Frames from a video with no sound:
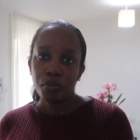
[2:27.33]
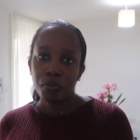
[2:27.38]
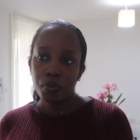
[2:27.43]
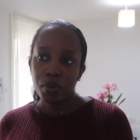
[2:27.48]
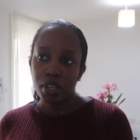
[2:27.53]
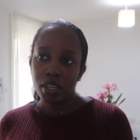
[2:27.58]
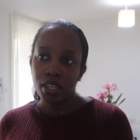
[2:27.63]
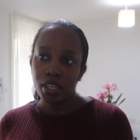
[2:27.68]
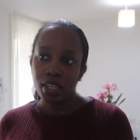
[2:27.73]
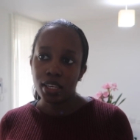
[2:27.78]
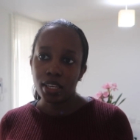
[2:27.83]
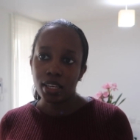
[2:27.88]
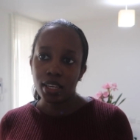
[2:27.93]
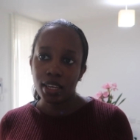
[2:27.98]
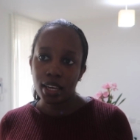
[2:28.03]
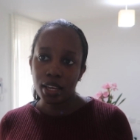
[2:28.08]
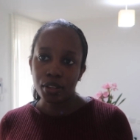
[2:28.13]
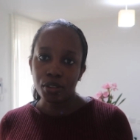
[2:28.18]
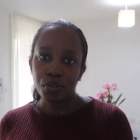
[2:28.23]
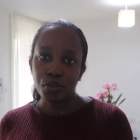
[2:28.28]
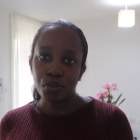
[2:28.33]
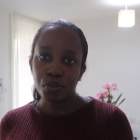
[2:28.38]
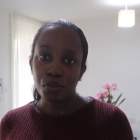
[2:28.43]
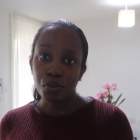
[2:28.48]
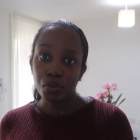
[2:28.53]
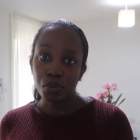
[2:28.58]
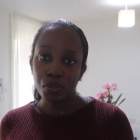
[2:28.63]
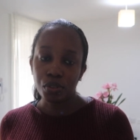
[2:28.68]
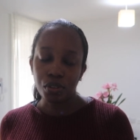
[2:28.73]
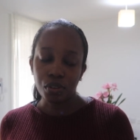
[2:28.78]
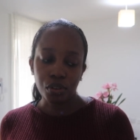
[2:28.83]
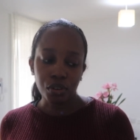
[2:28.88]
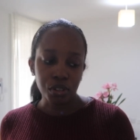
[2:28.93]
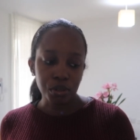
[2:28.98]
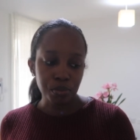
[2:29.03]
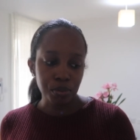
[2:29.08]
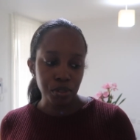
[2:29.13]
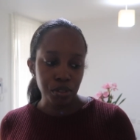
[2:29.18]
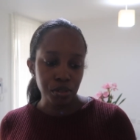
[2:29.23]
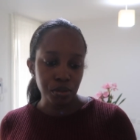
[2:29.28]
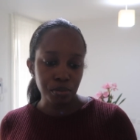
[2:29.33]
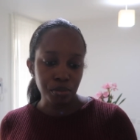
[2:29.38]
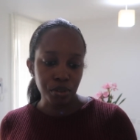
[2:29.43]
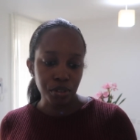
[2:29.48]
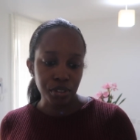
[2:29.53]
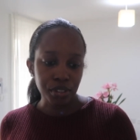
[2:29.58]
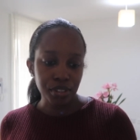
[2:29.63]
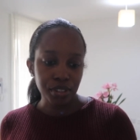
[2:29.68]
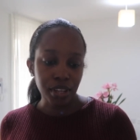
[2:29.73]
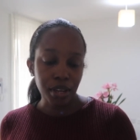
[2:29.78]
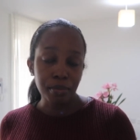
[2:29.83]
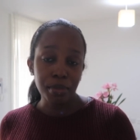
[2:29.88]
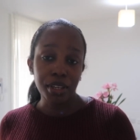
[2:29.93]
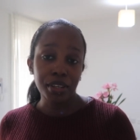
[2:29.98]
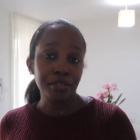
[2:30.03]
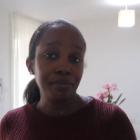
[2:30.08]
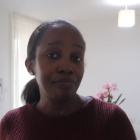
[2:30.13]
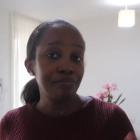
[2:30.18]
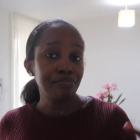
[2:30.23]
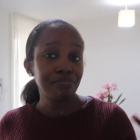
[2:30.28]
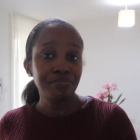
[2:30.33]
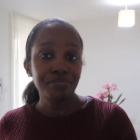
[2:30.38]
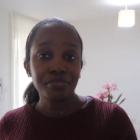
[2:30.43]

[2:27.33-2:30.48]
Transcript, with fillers: we get to go to the hospital but I mean